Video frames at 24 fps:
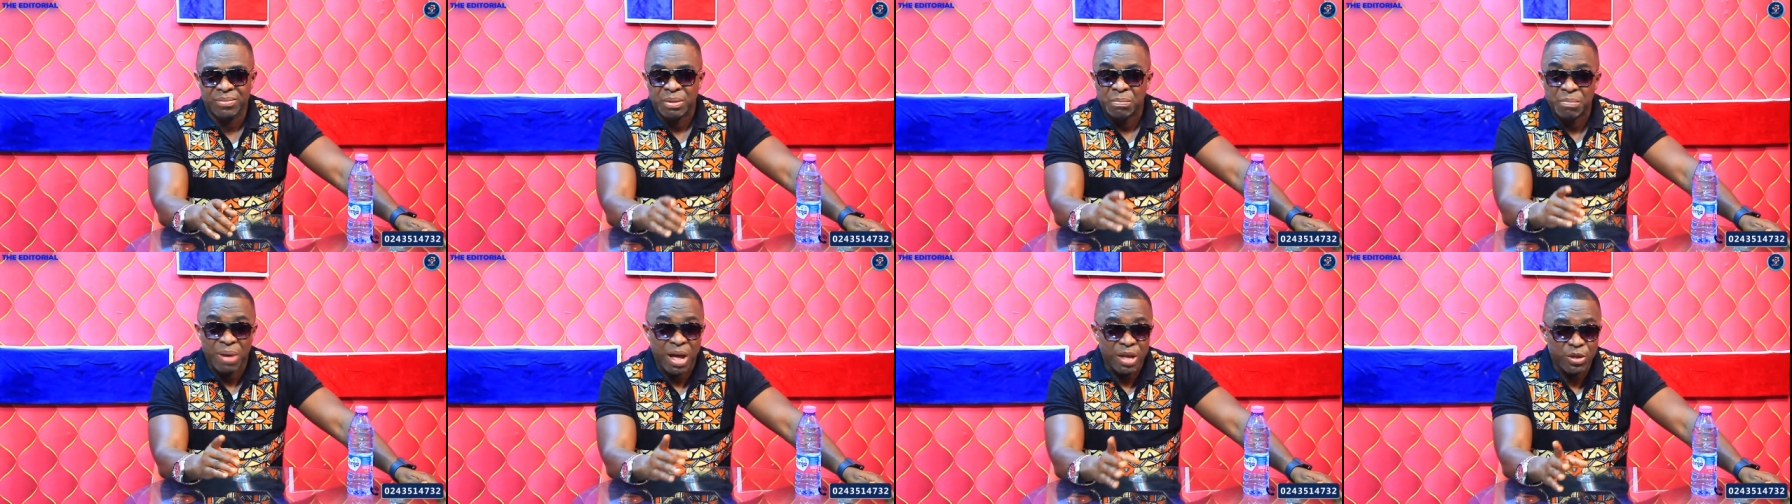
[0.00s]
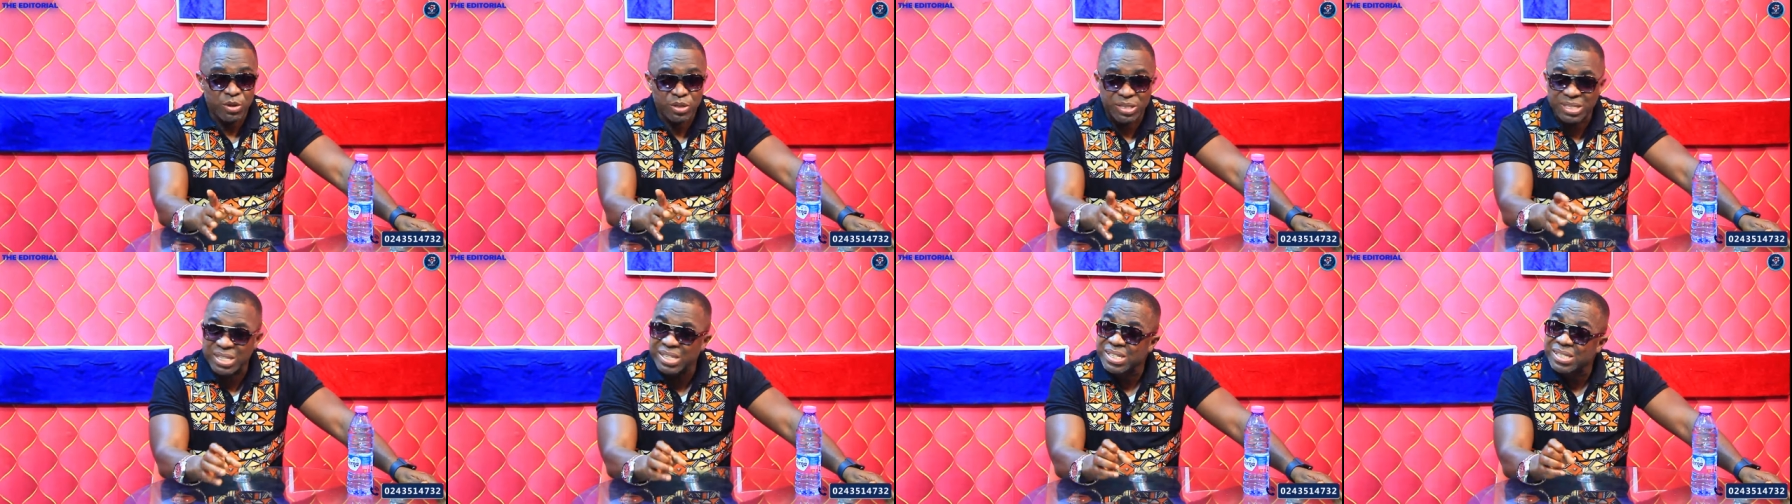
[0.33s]
But
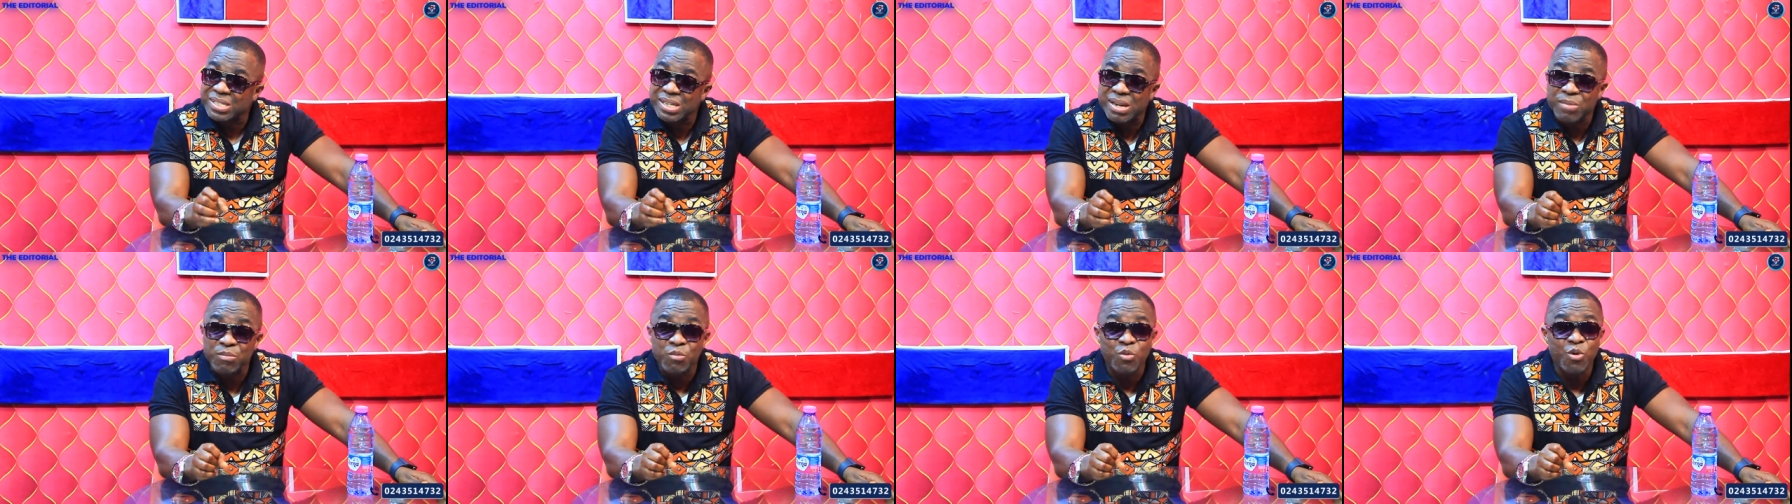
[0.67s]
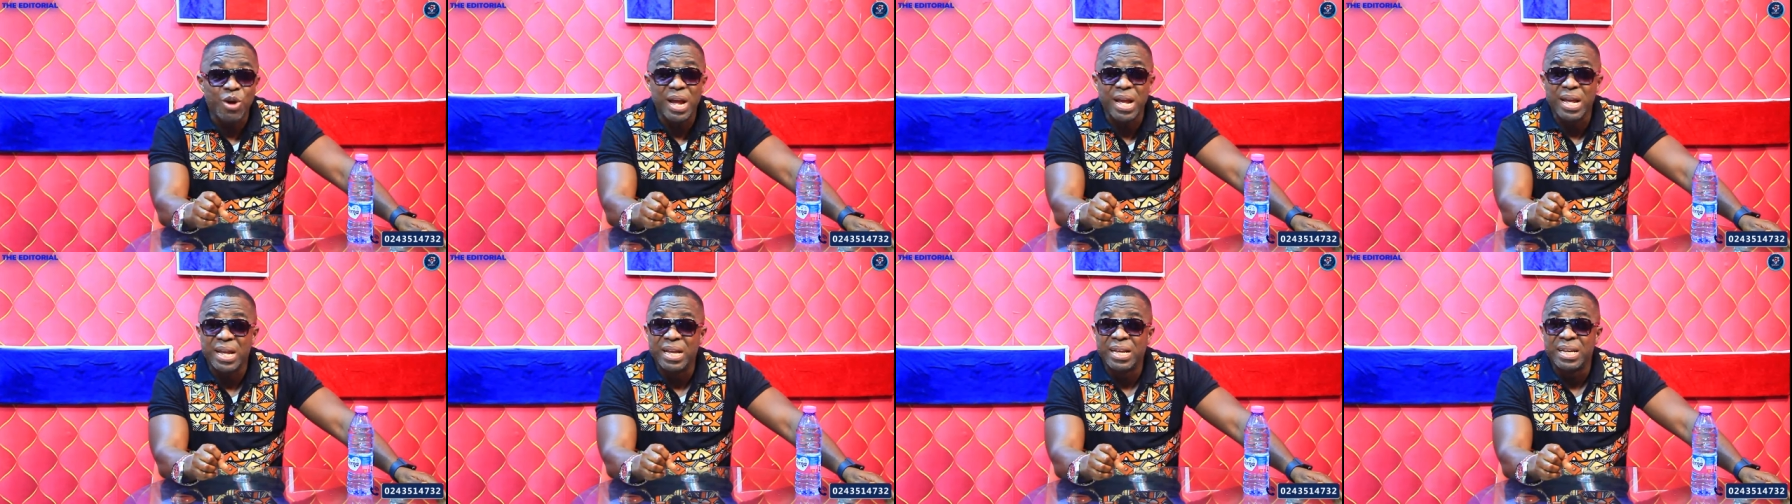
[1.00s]
you sit
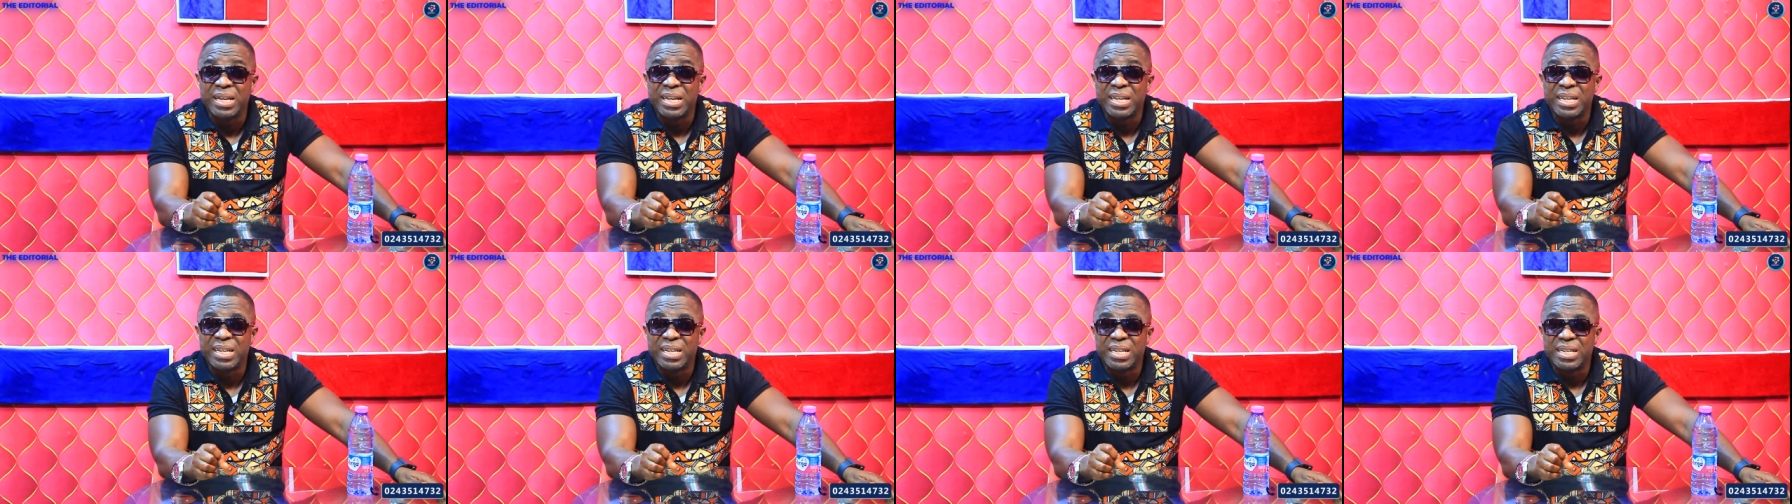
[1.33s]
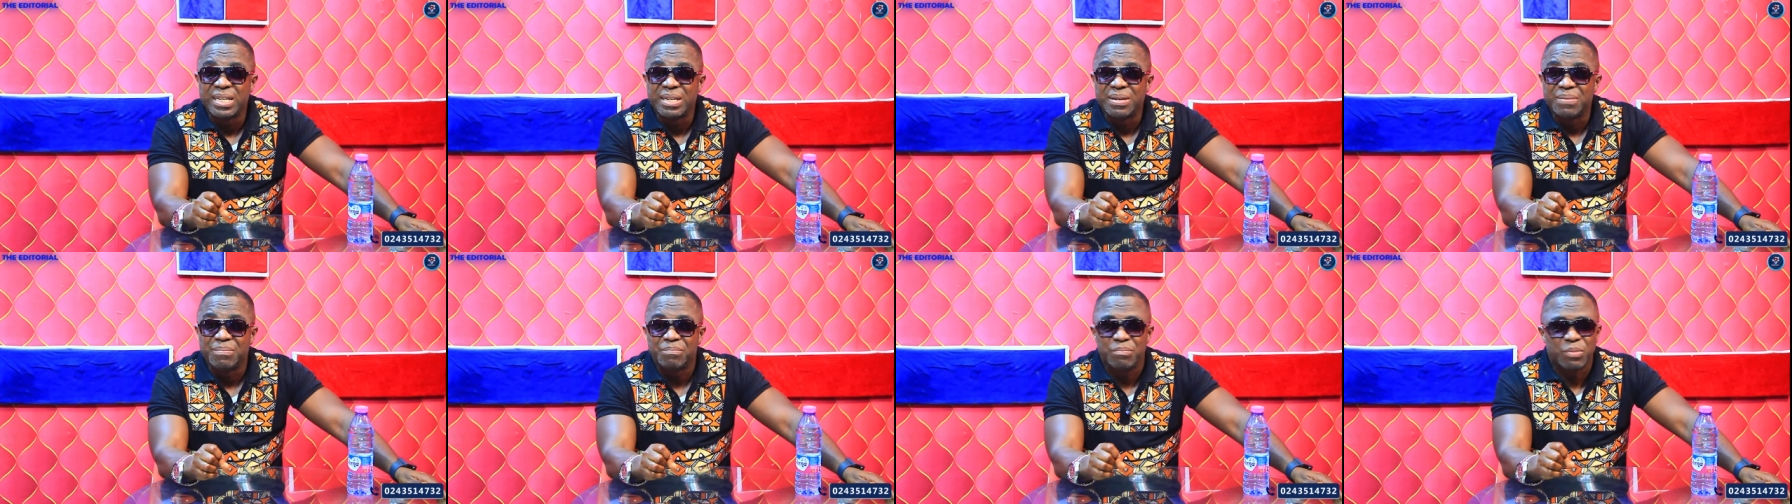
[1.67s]
somewhere
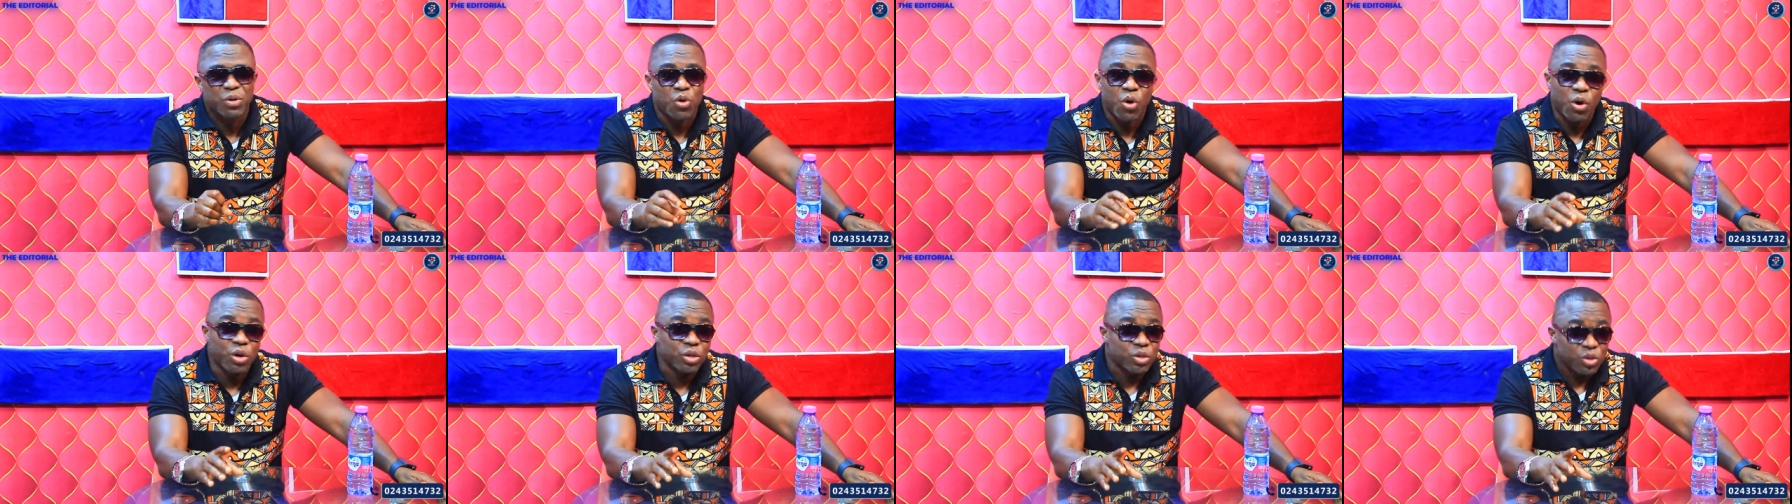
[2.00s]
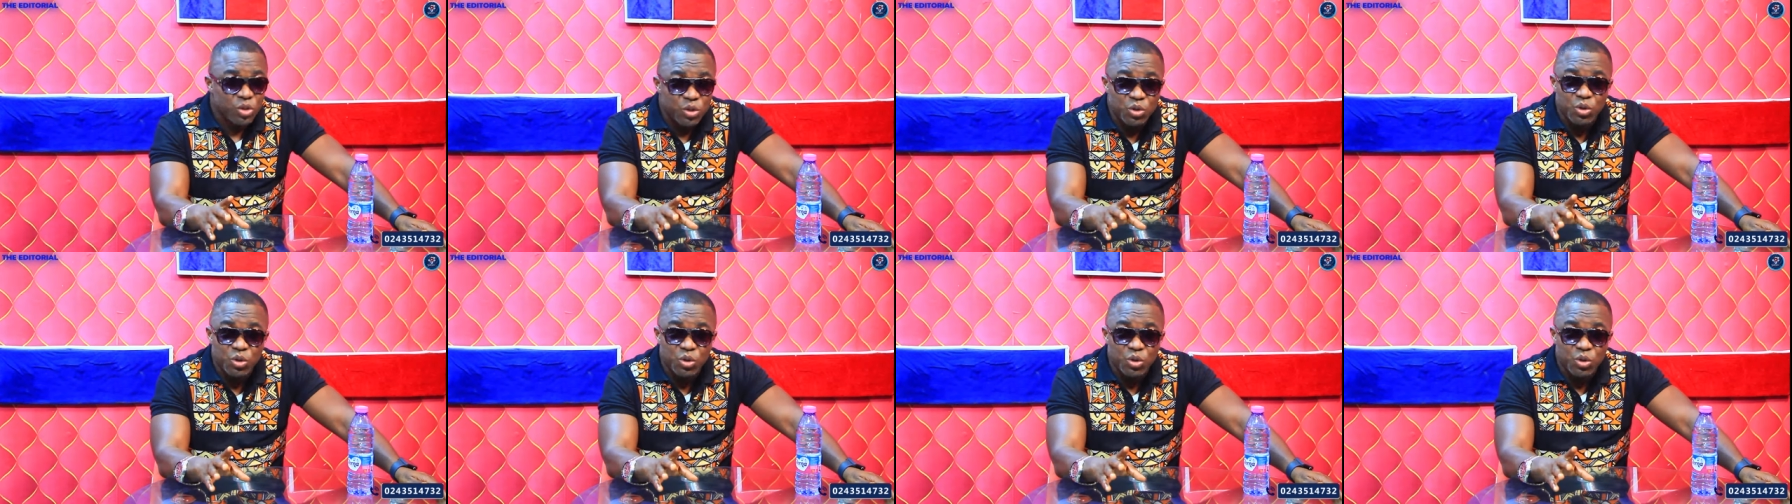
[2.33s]
because